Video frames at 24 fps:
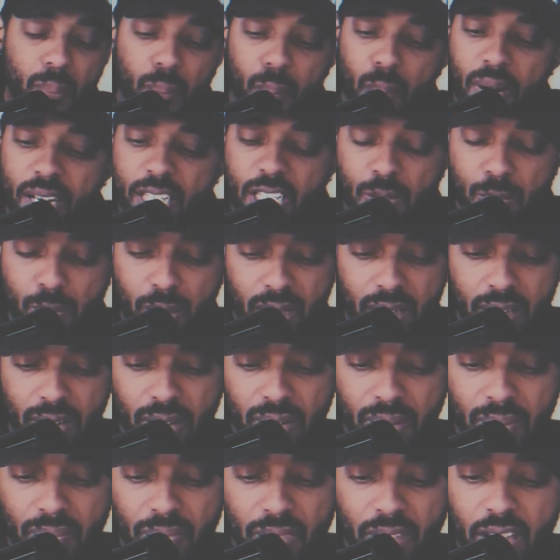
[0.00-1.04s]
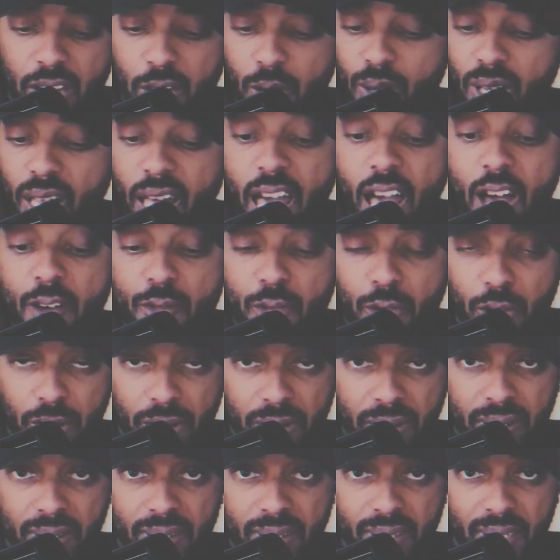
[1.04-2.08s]
much better than you'll
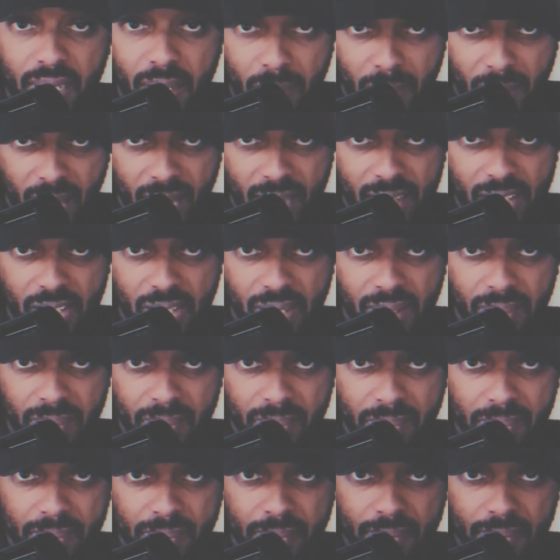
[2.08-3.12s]
ever imagine.